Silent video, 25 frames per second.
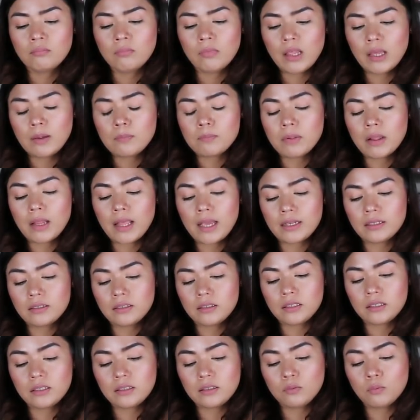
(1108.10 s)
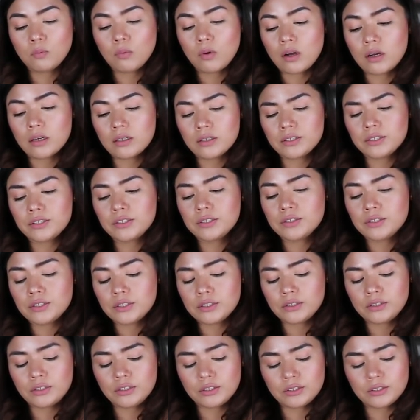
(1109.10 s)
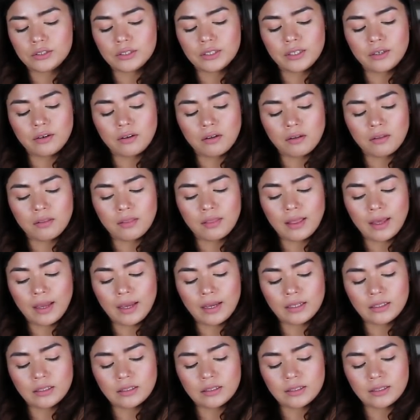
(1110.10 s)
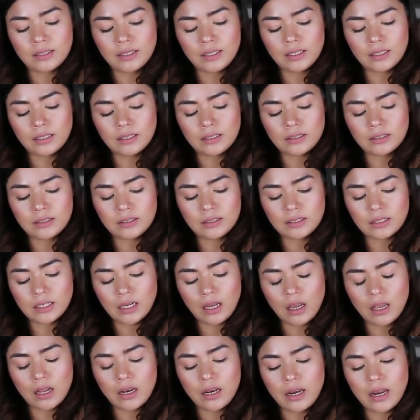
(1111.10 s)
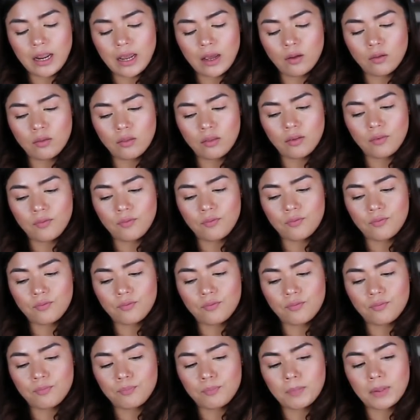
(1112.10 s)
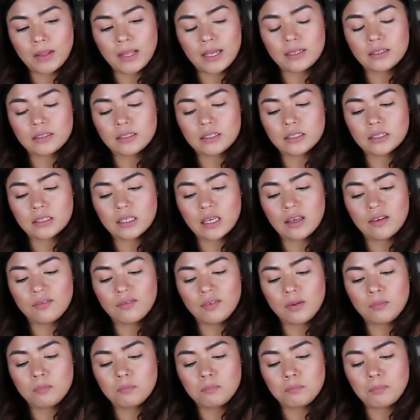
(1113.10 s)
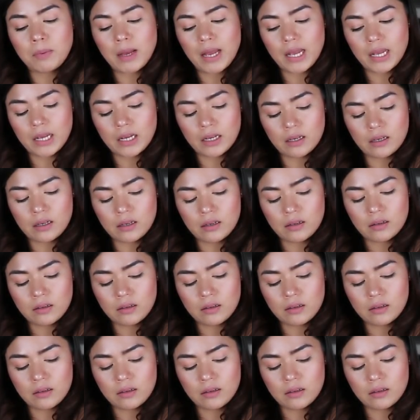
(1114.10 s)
they planted, watered, nurtured, and all that. And uh, now the plant is giving back.